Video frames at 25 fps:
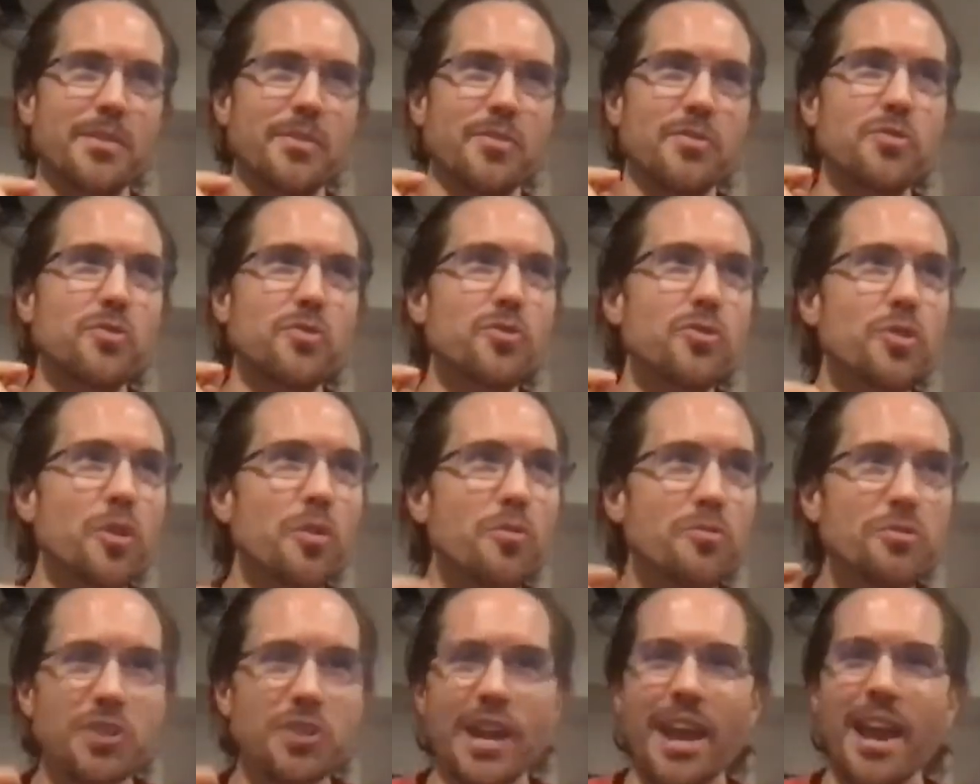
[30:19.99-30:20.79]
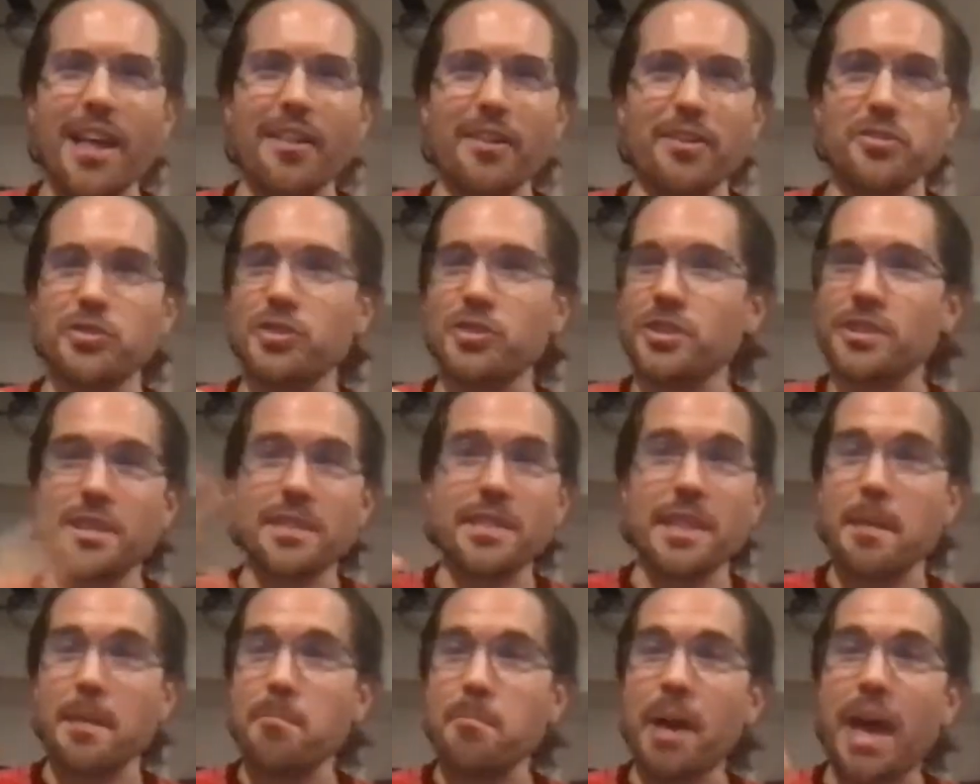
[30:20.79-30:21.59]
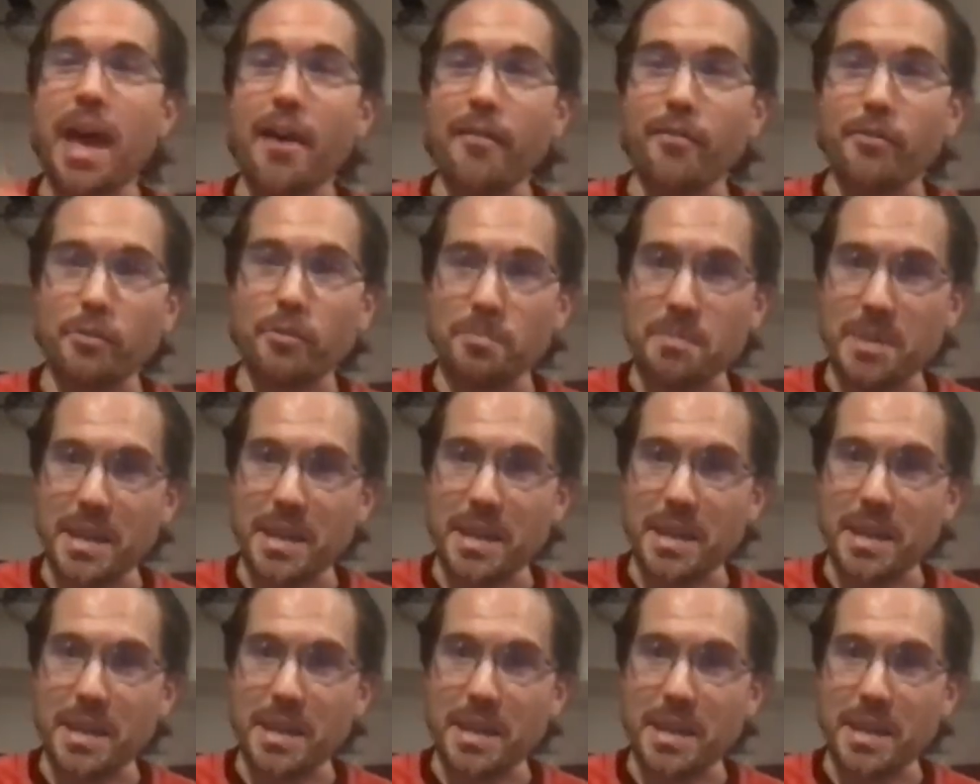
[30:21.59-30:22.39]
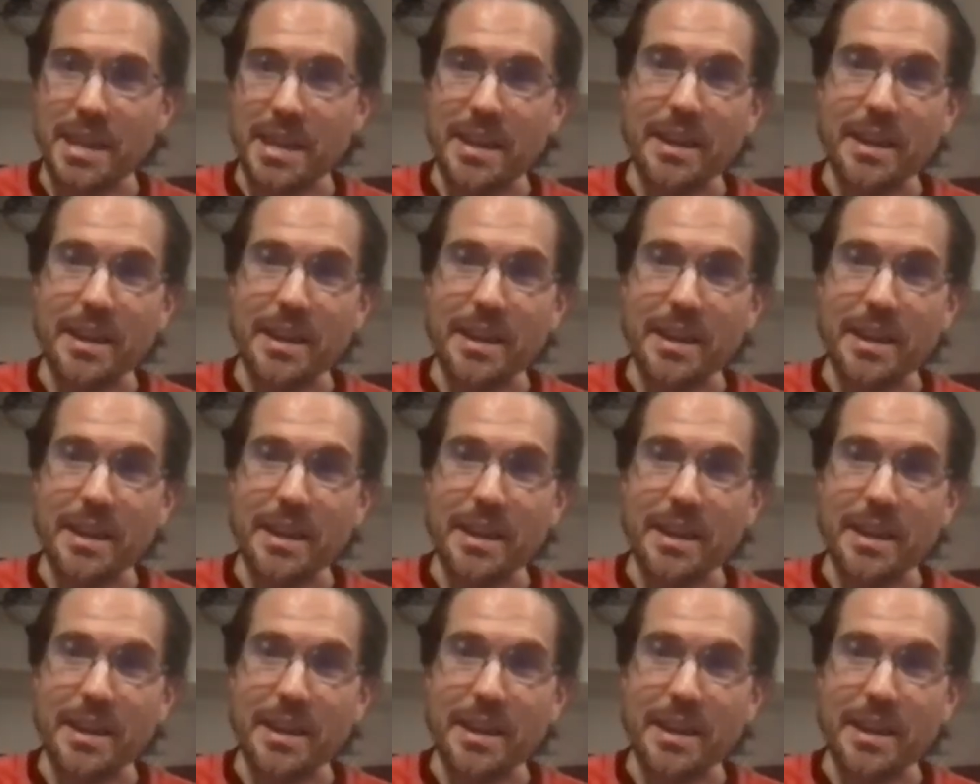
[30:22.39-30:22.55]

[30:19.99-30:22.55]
are so challenging that they baffle me.